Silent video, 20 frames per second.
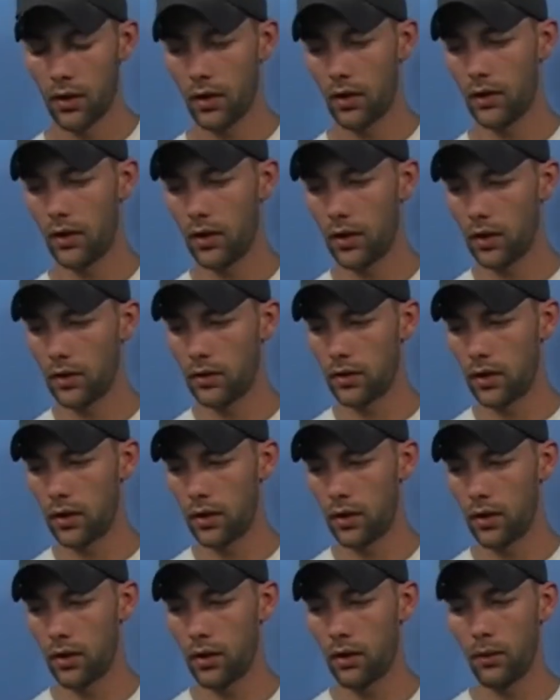And then
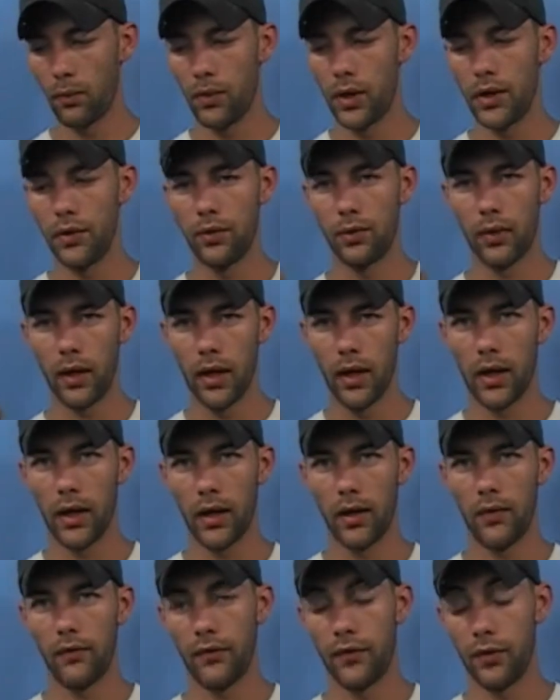we do
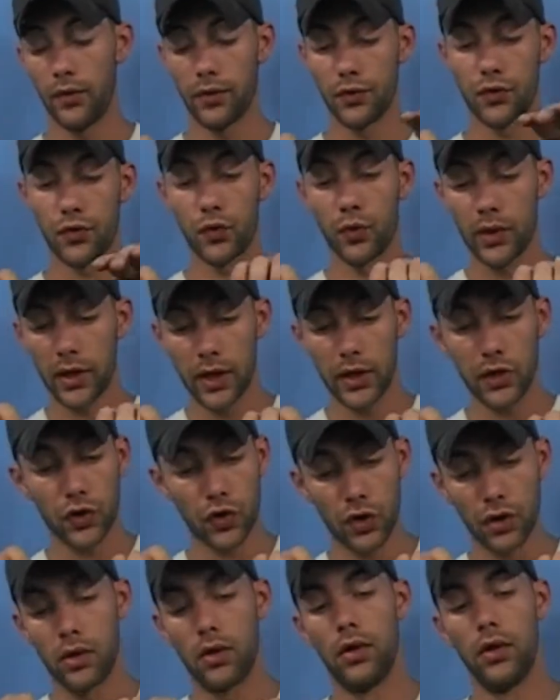have your
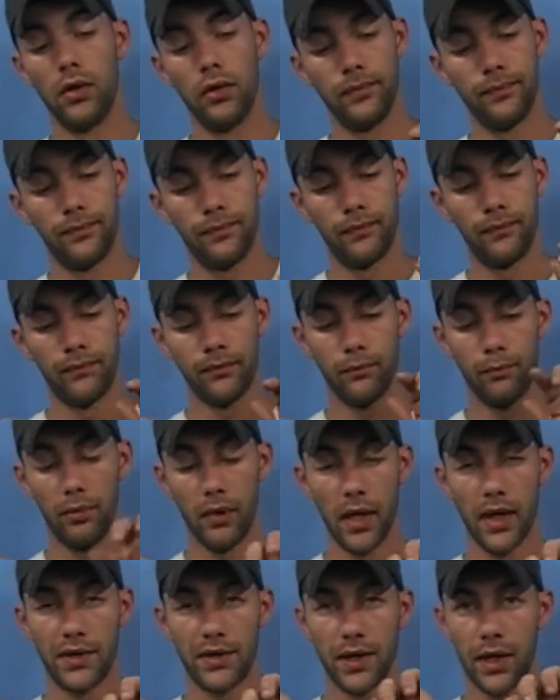traditional
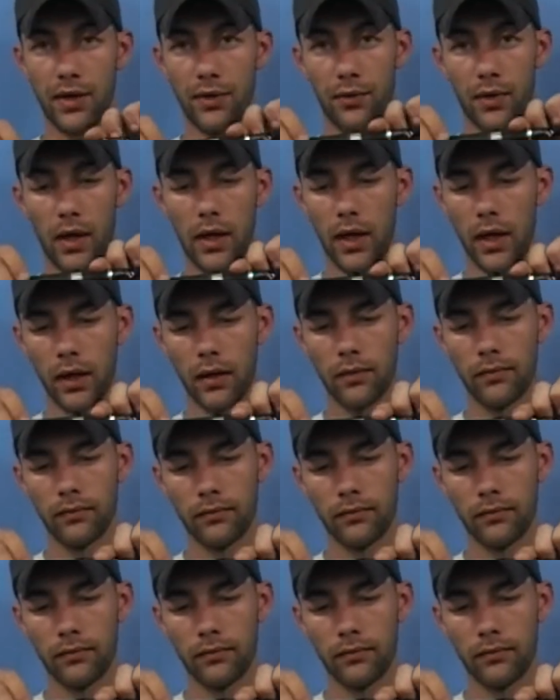plastic threading.